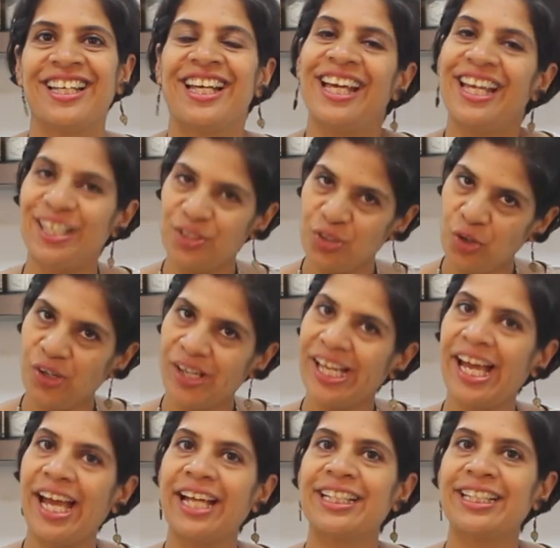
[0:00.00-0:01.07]
Enjoy
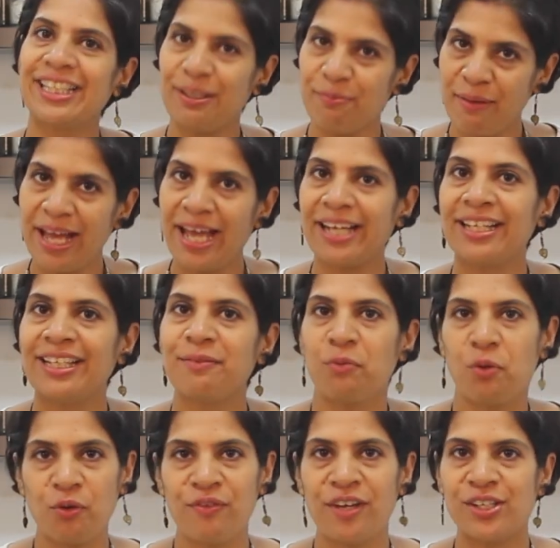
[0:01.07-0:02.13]
and keep adding
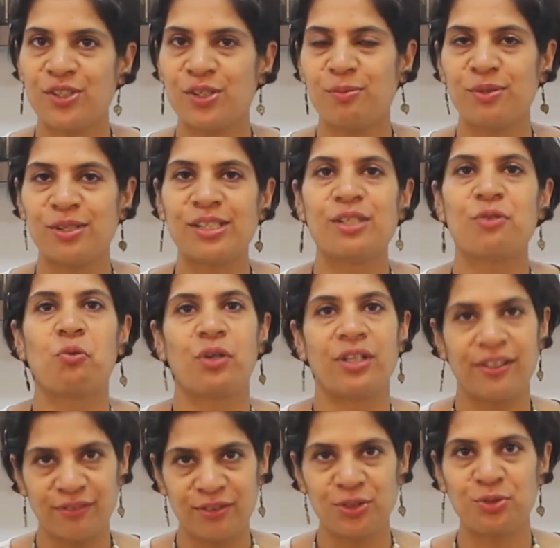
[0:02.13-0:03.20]
more vegetables in
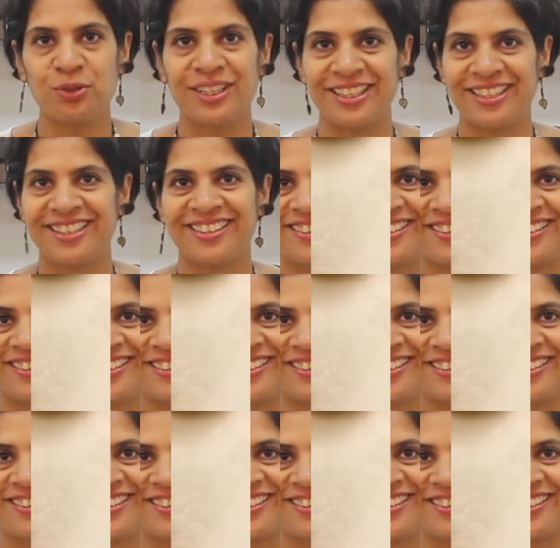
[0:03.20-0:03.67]
whatever you eat.